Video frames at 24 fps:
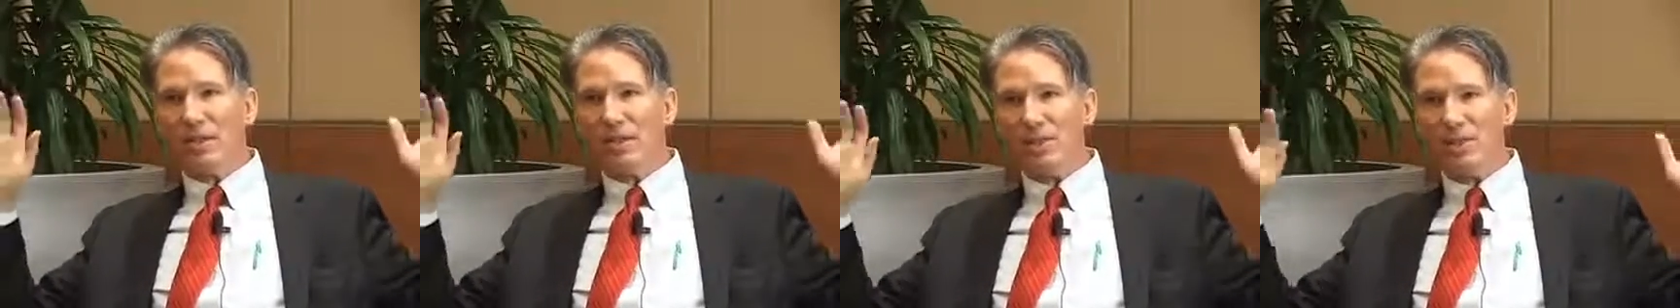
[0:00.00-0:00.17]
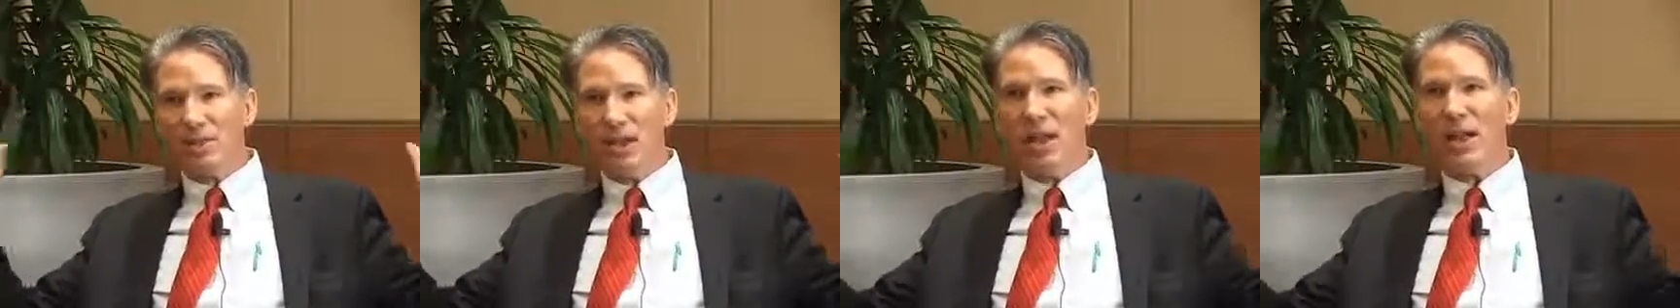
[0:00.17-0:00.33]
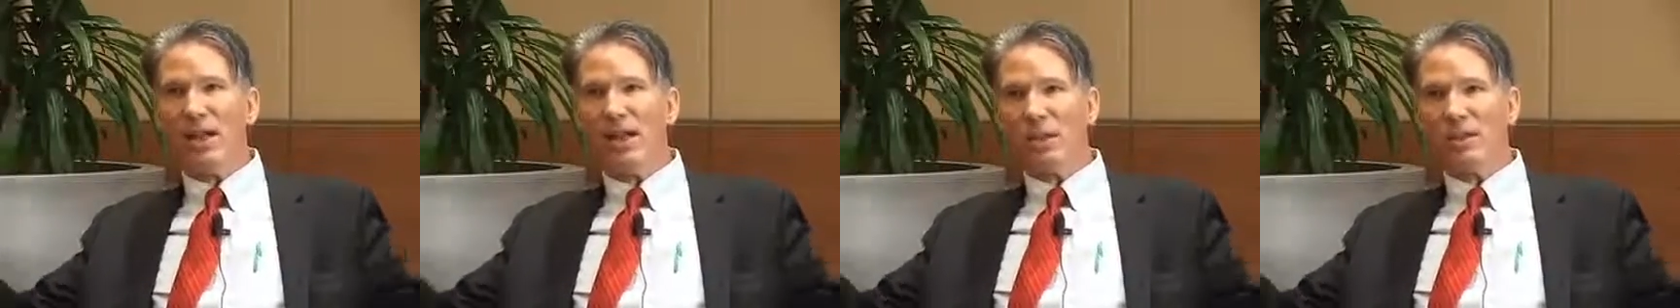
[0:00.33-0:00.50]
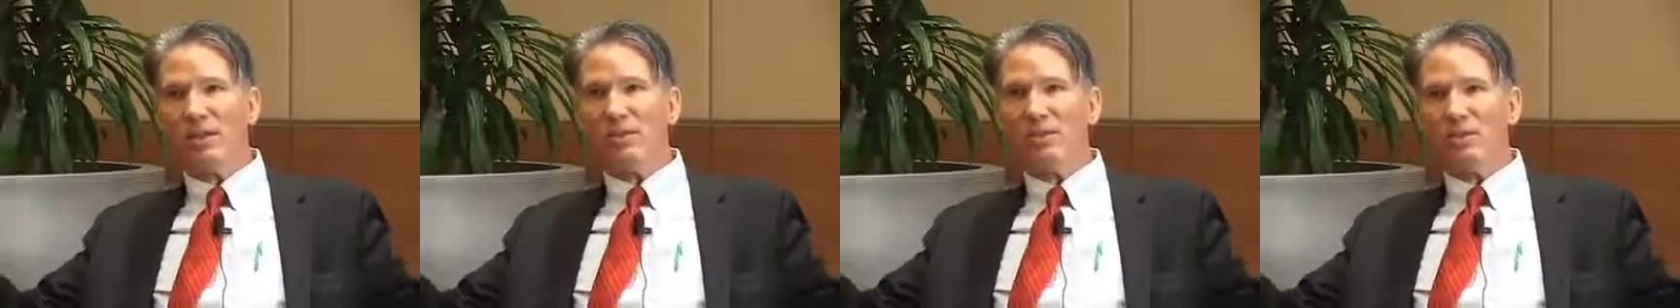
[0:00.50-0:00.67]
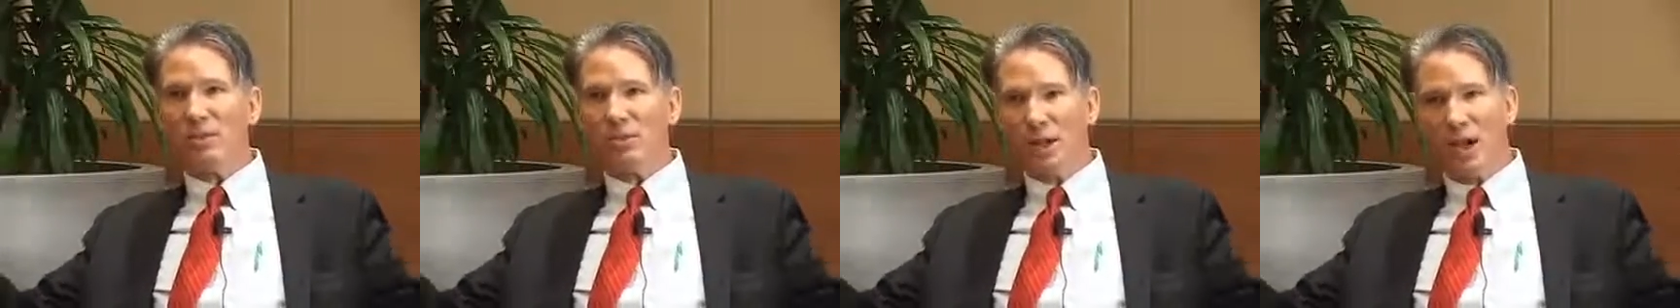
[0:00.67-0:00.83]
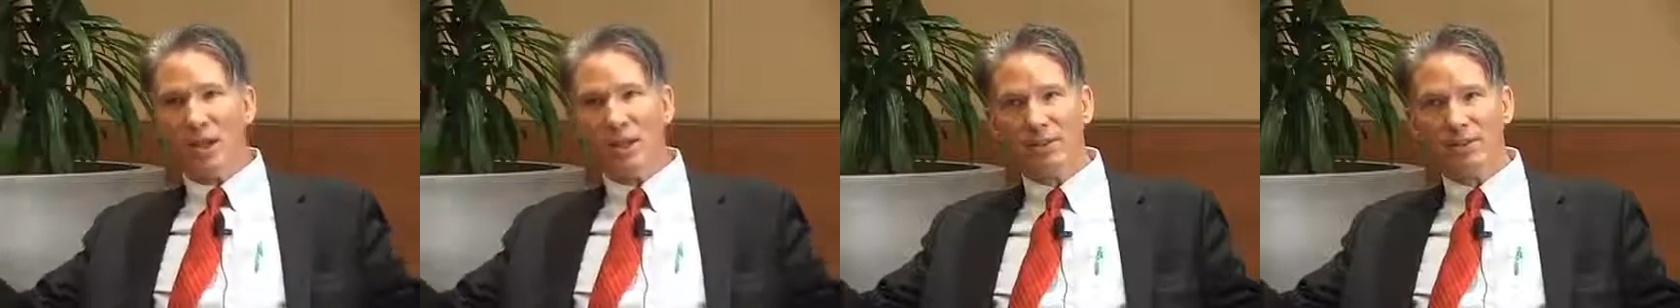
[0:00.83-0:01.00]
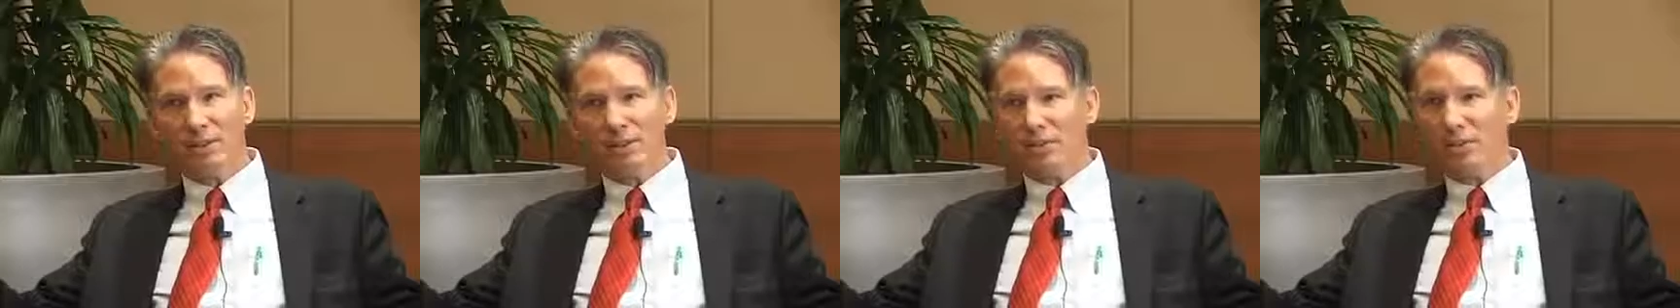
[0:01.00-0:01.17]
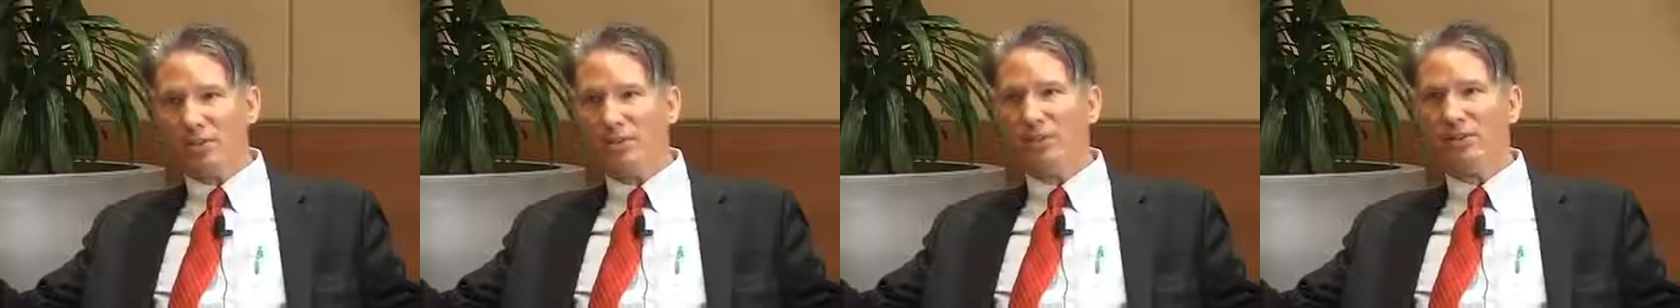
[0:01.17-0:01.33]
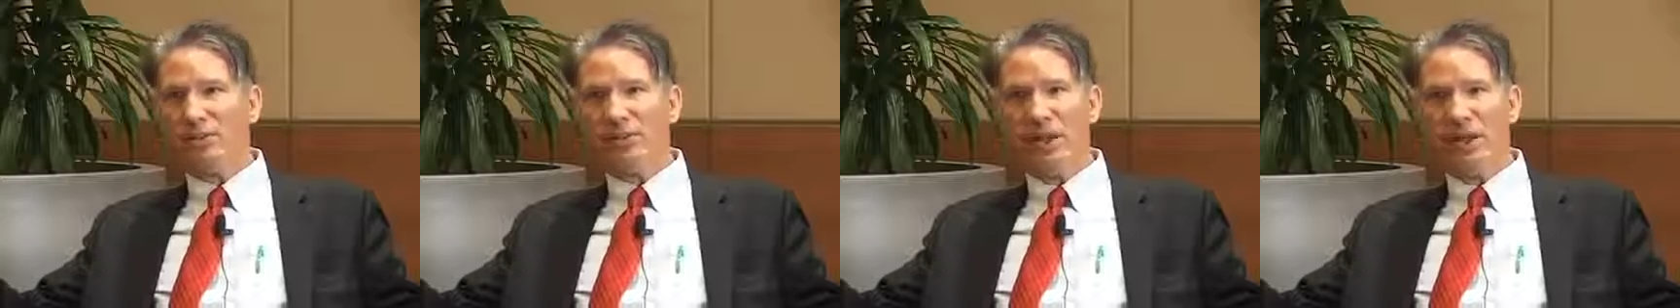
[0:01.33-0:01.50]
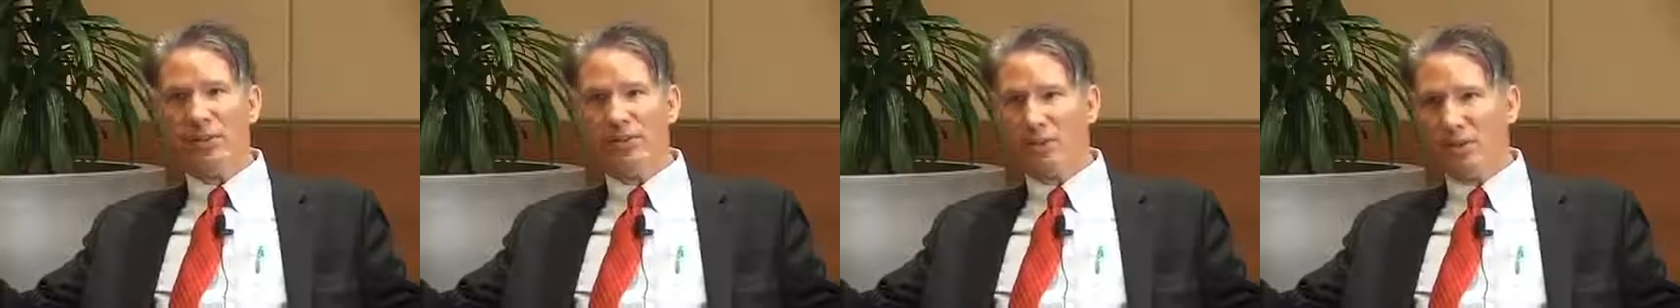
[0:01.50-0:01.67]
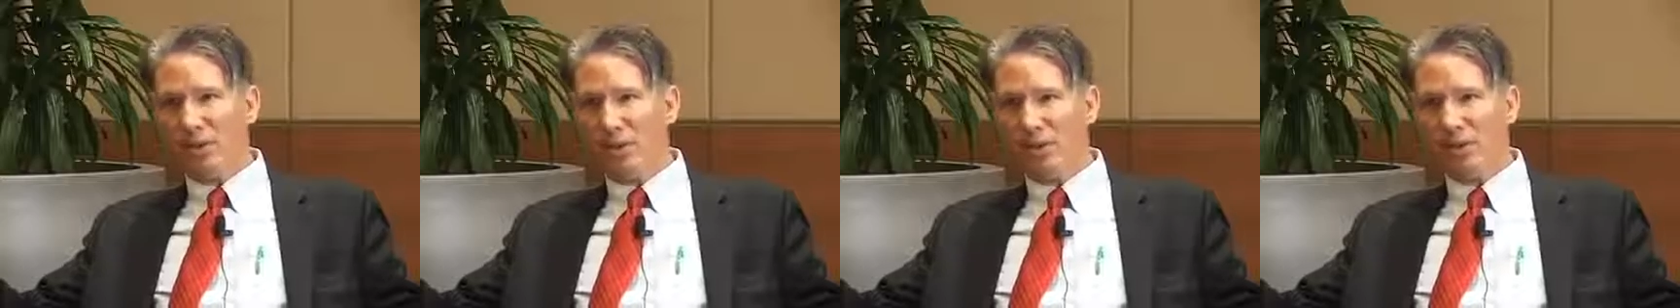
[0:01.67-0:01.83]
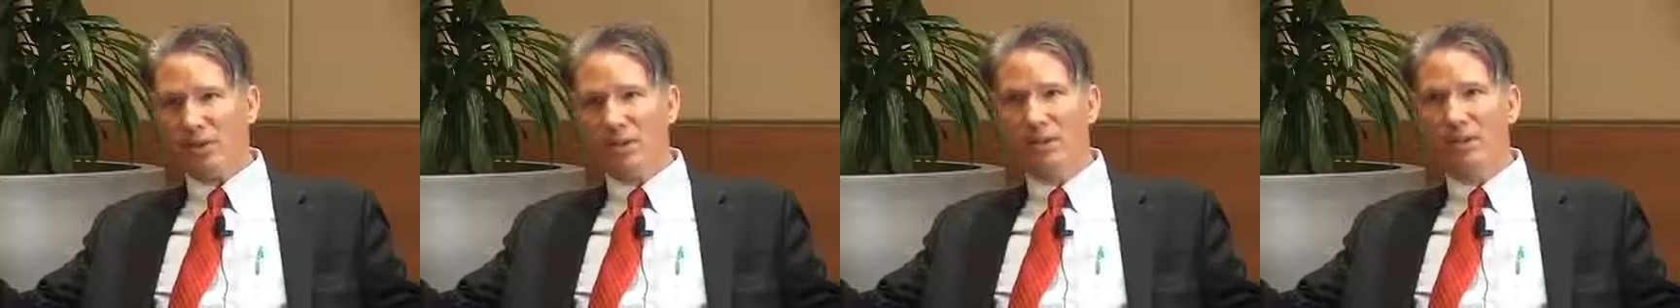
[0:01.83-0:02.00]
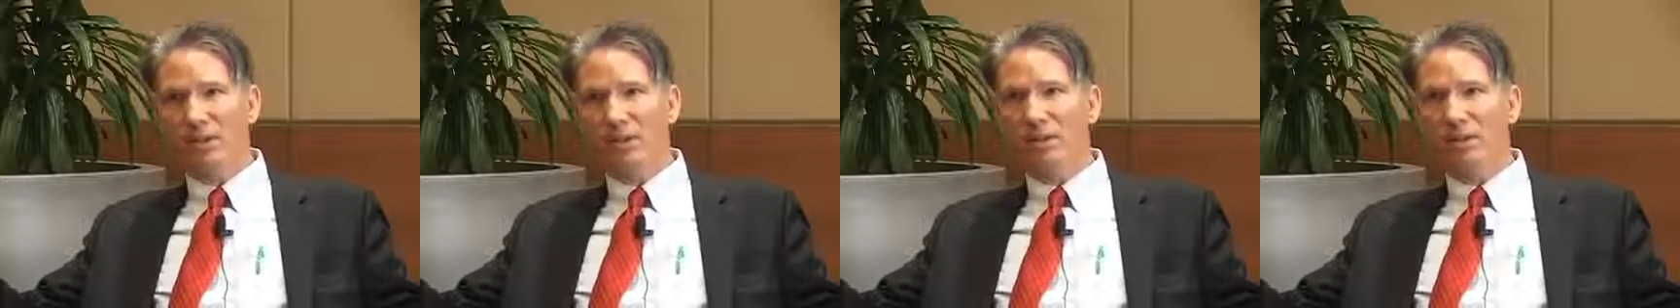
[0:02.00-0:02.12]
giant grassroots network.